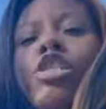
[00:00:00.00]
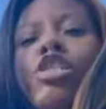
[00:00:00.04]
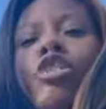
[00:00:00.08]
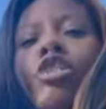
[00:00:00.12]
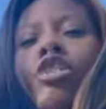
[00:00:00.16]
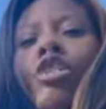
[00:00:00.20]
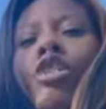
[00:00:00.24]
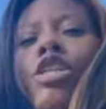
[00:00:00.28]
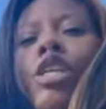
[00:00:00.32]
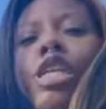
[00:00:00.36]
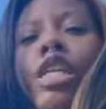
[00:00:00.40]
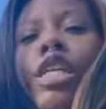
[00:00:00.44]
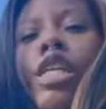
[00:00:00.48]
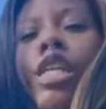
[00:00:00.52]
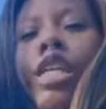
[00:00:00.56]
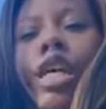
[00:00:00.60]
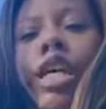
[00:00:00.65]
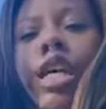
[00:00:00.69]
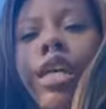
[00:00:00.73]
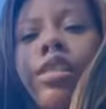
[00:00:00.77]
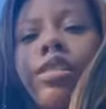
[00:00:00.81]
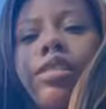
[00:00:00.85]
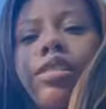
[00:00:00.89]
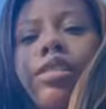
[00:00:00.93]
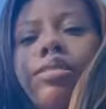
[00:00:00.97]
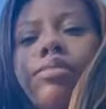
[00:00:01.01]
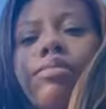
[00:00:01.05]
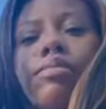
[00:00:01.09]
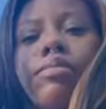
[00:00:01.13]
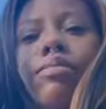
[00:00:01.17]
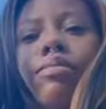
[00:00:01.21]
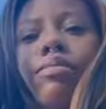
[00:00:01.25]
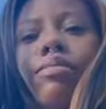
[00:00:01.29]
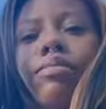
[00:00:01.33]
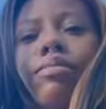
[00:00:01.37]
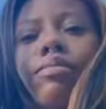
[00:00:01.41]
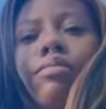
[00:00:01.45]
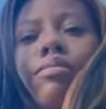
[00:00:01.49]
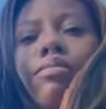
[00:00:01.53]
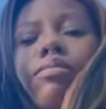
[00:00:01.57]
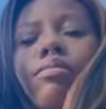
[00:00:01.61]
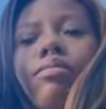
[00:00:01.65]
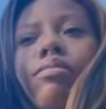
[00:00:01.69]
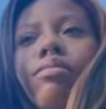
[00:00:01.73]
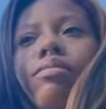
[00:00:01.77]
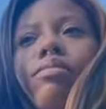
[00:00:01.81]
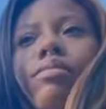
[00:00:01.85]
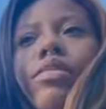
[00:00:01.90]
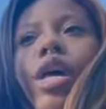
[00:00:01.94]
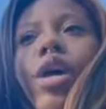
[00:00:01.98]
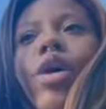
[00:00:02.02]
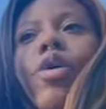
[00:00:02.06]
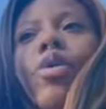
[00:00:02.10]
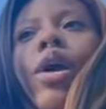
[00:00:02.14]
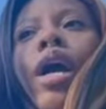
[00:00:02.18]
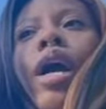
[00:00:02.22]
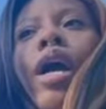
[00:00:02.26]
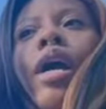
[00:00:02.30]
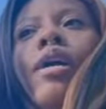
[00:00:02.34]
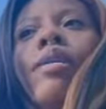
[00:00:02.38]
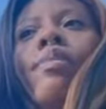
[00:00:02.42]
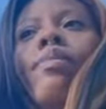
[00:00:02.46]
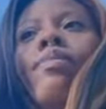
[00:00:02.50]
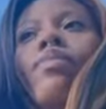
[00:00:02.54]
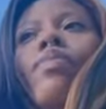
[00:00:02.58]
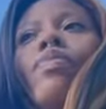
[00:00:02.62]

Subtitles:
you're going to get. Okay?